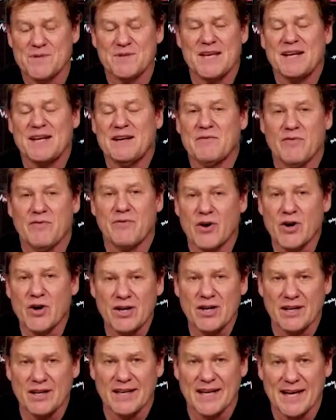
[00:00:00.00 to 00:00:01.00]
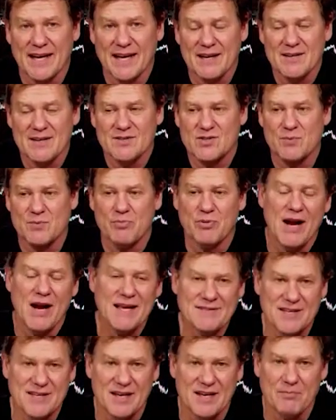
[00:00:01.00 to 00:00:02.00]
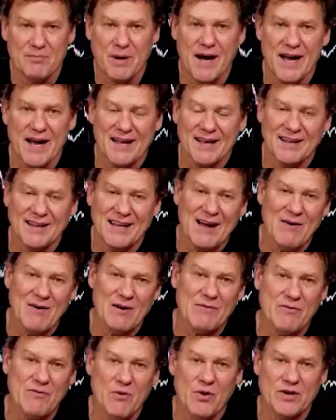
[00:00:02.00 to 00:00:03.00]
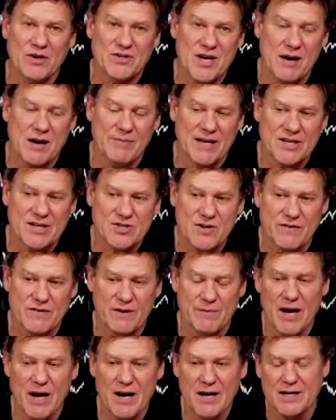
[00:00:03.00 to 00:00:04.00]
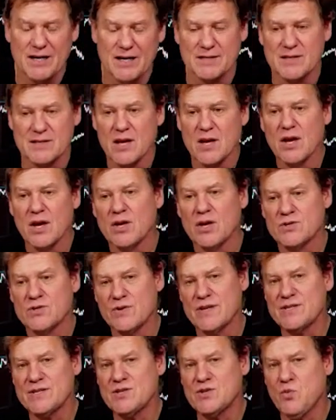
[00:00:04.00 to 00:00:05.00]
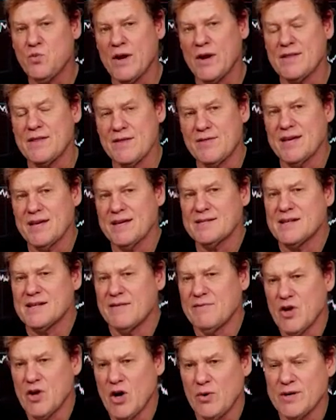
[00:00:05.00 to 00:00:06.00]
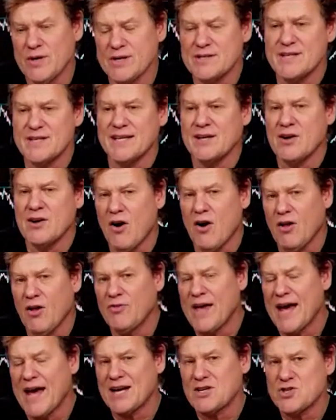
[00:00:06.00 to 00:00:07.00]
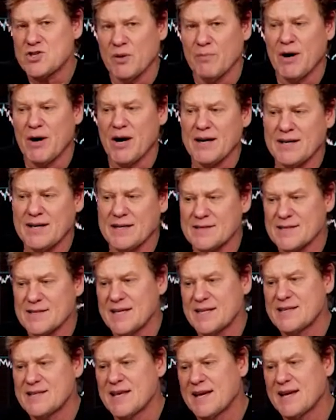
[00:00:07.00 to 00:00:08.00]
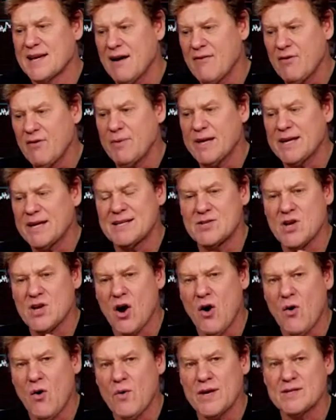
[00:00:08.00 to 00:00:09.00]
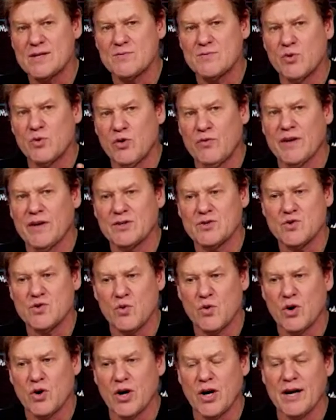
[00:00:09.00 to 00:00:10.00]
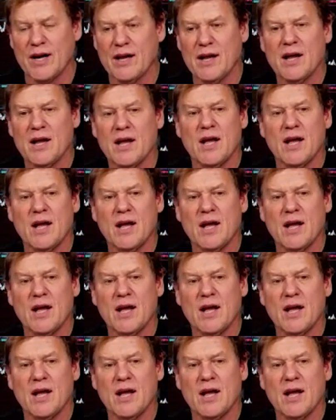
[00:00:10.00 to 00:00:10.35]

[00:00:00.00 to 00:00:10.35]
inadvertently suppress it by allowing foreign domination of their markets. So this is one of the things I've noticed in all national markets is the government is always moving toward